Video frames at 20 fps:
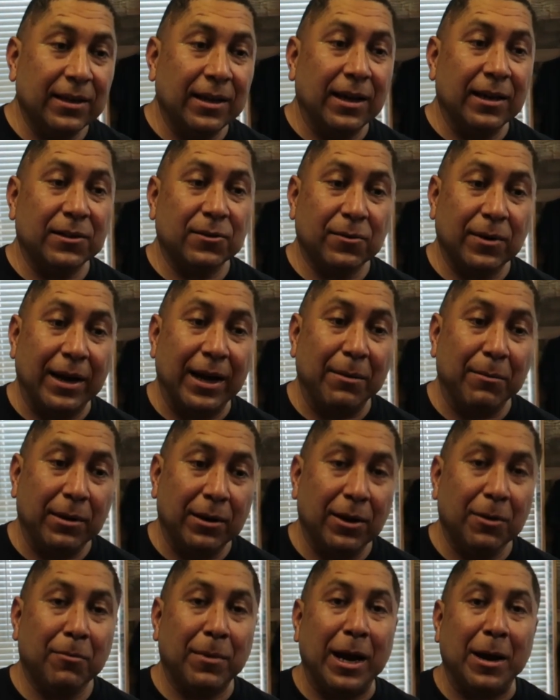That's where I had my
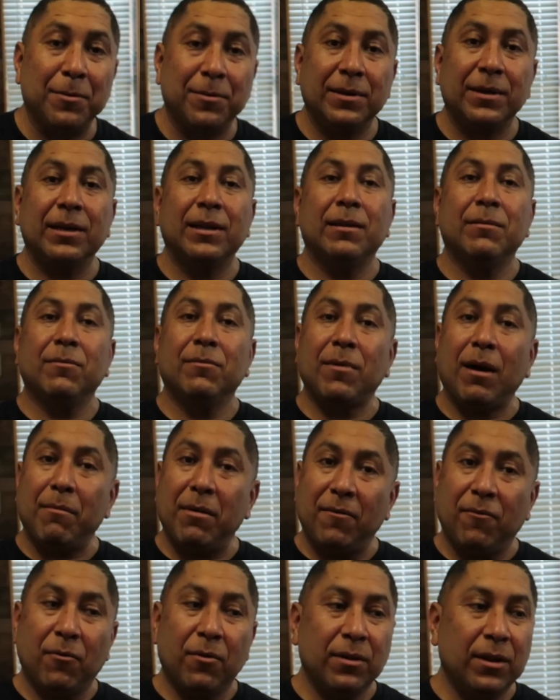lung biopsy. And right
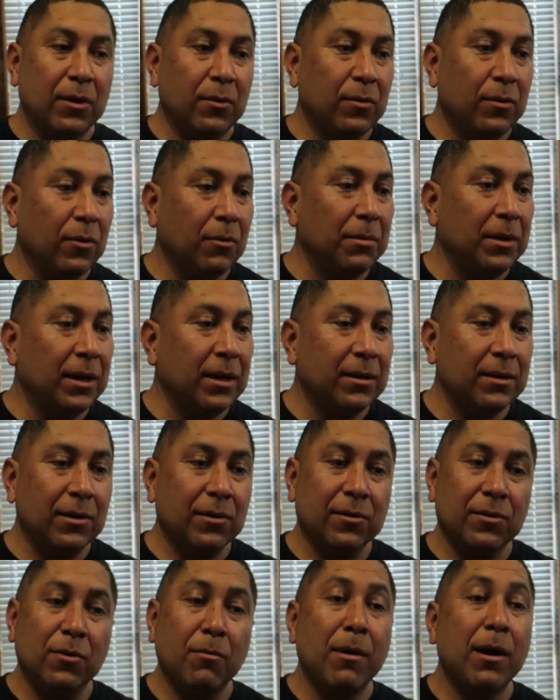before they flew me in, it
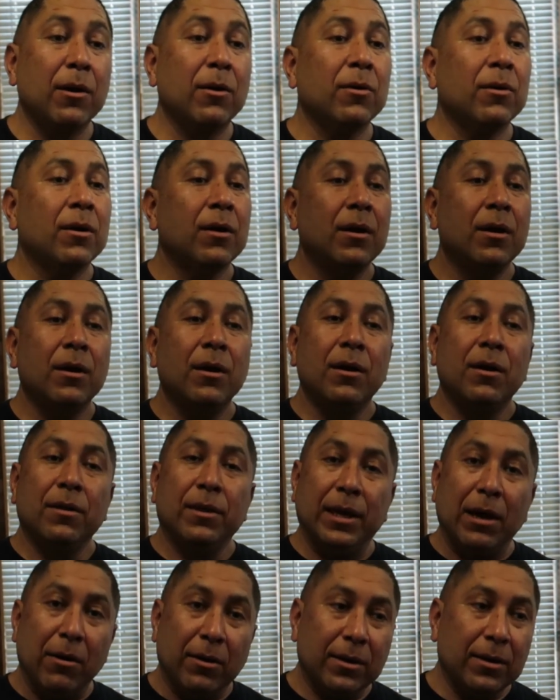was no matter
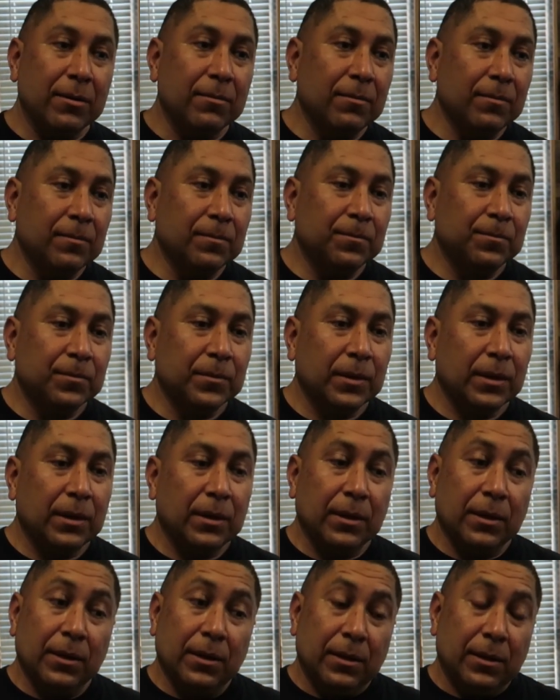the outcome,
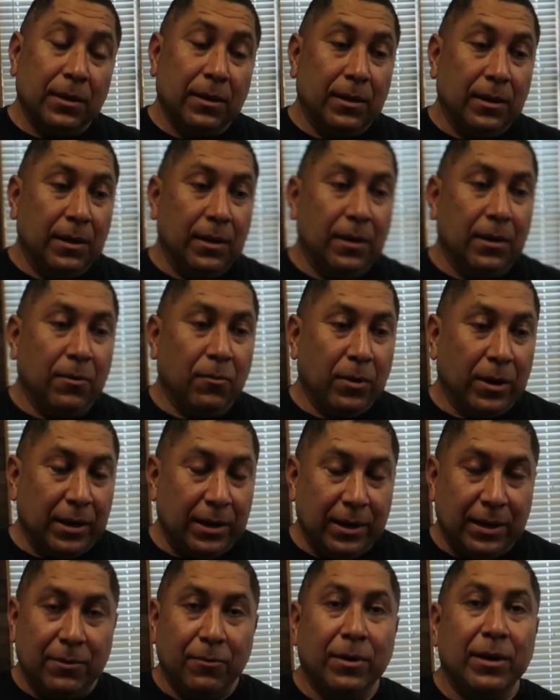we're
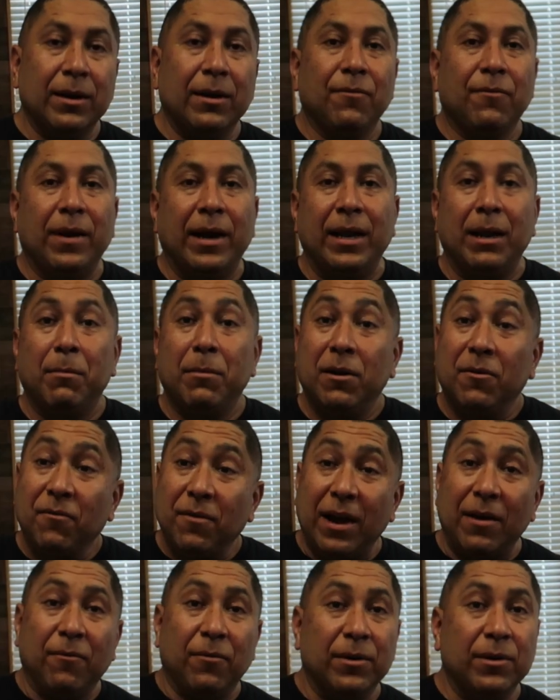gonna fight. I'm gonna
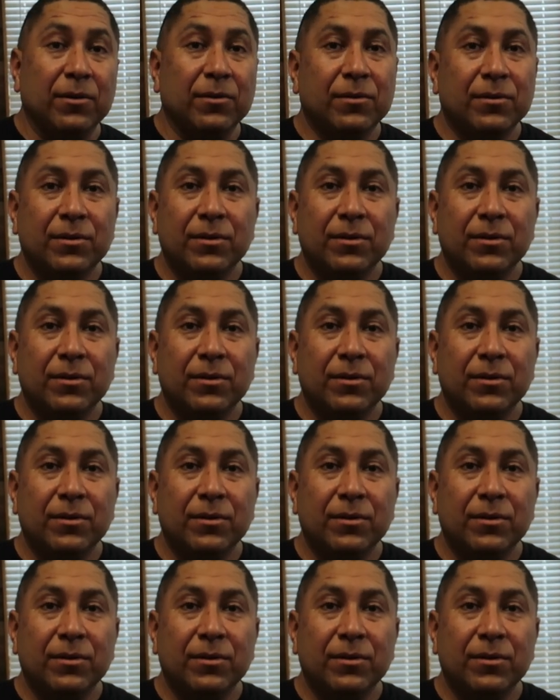fight for you.